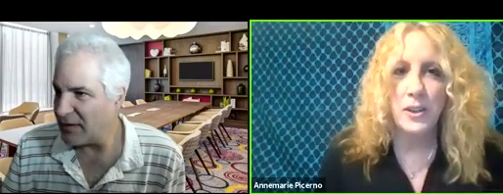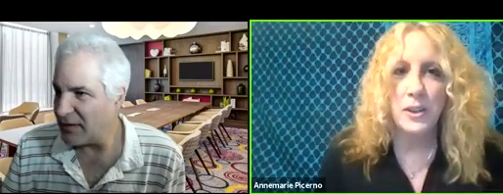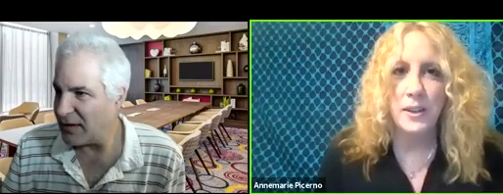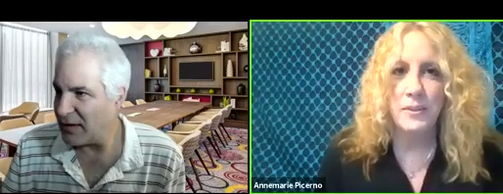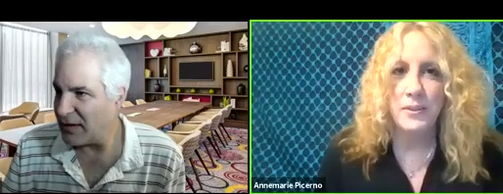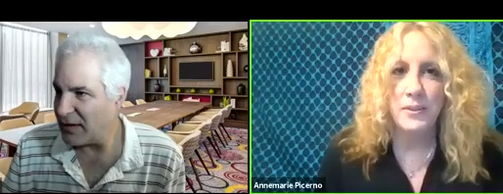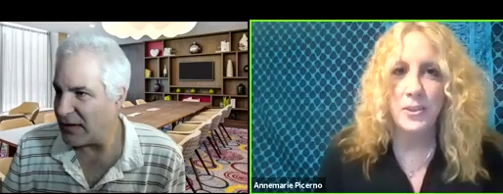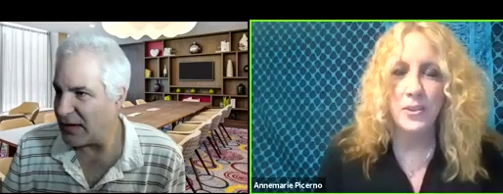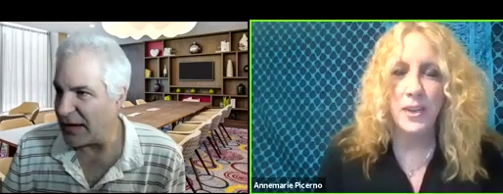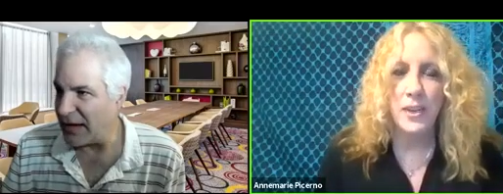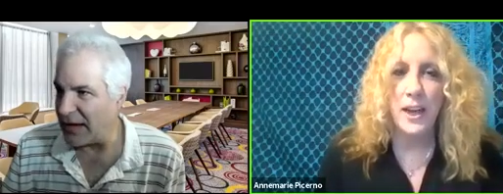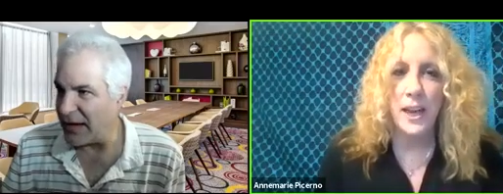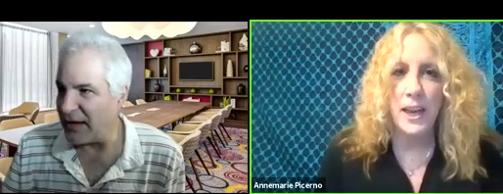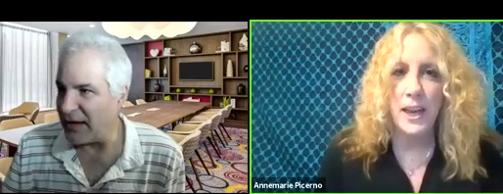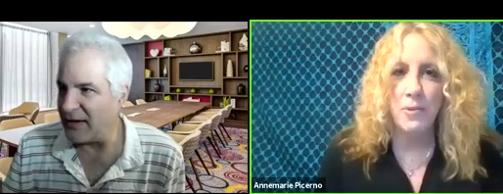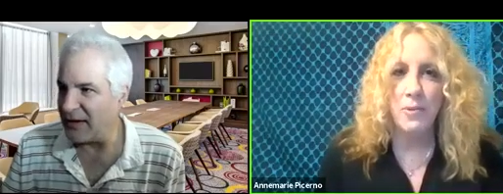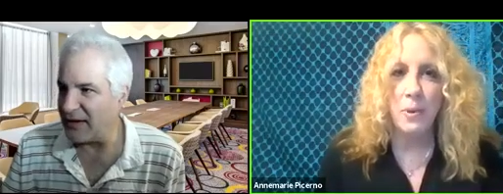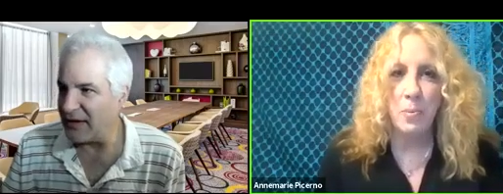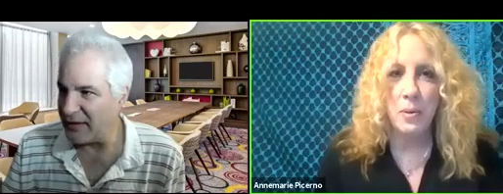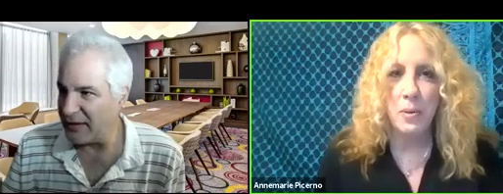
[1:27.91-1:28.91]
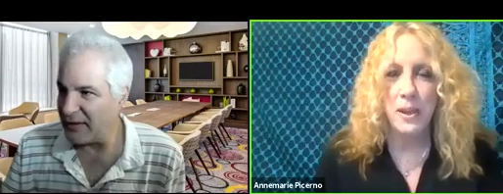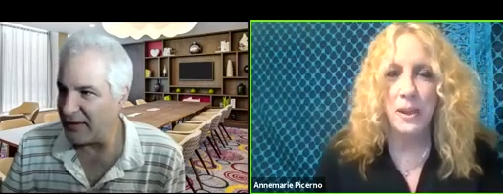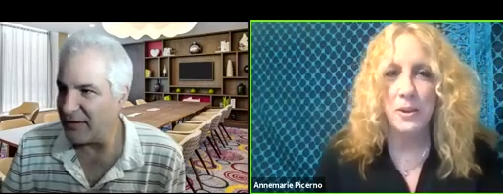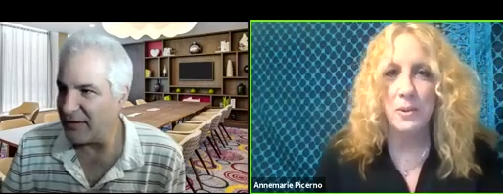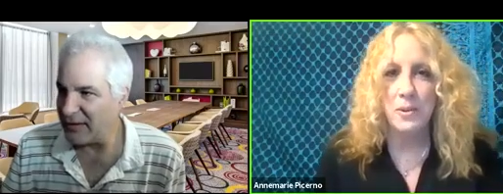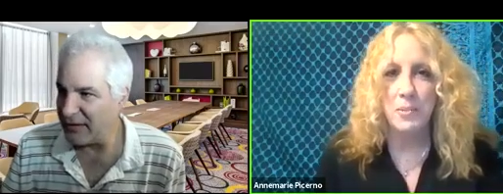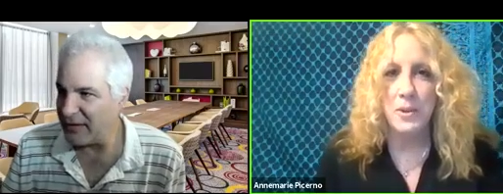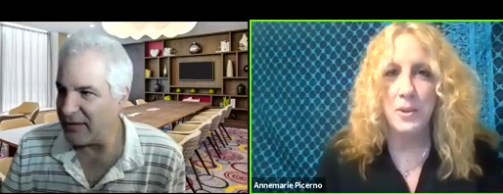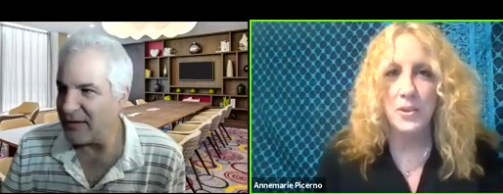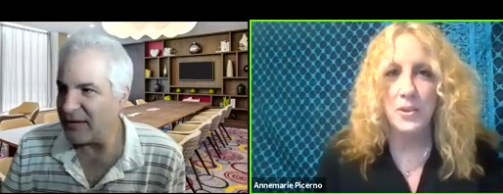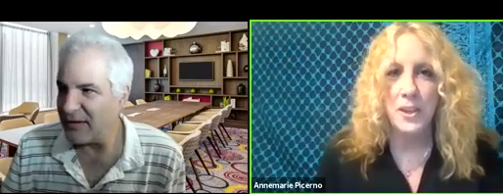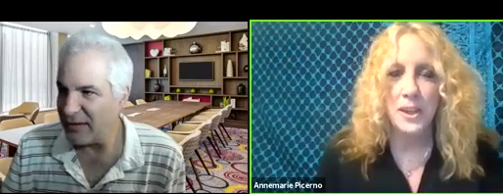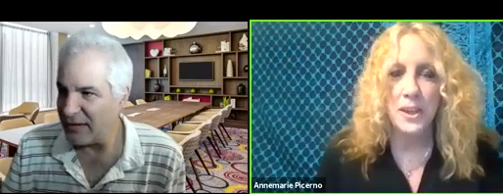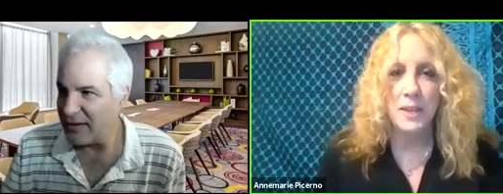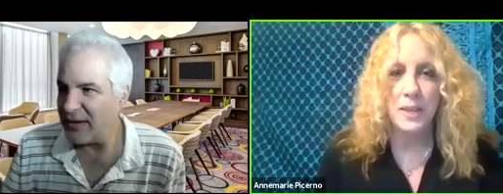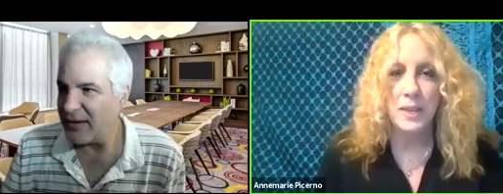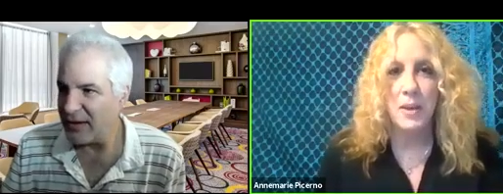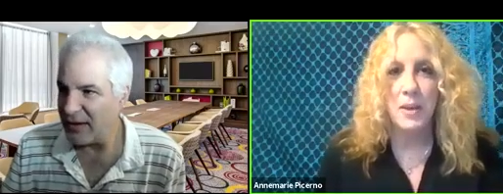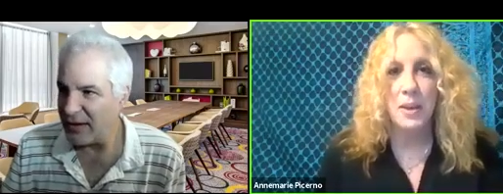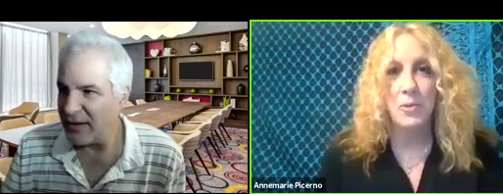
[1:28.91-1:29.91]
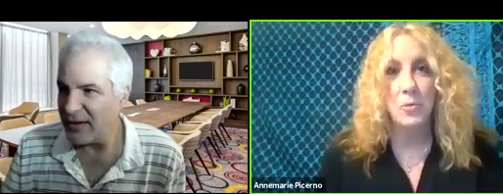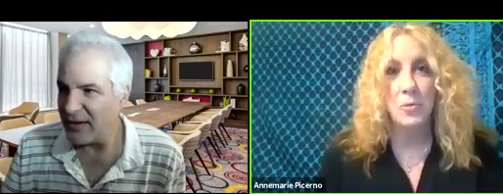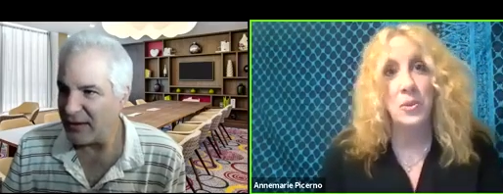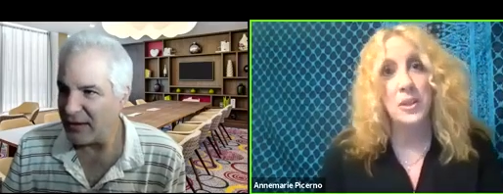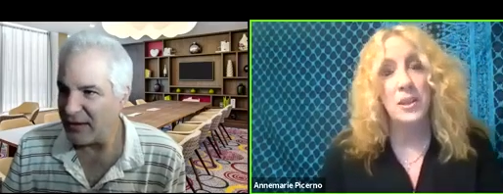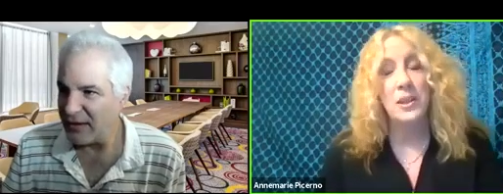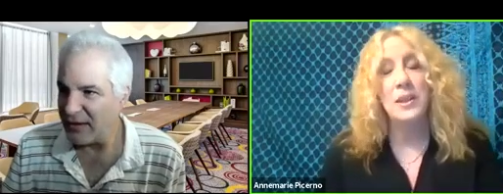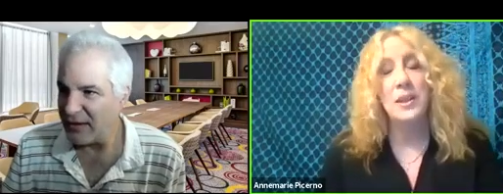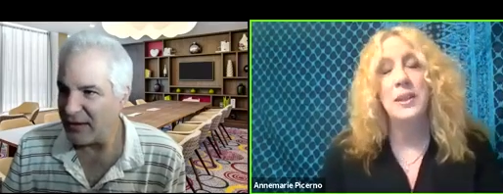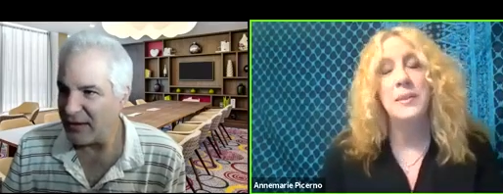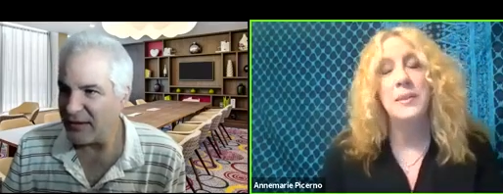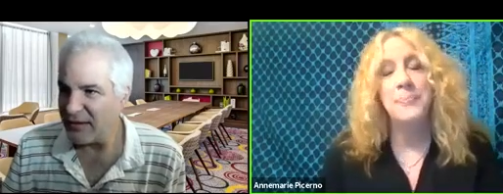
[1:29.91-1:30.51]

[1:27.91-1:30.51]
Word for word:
Speaker 1: And you said, hey, we'll play your music. And I'm like, really?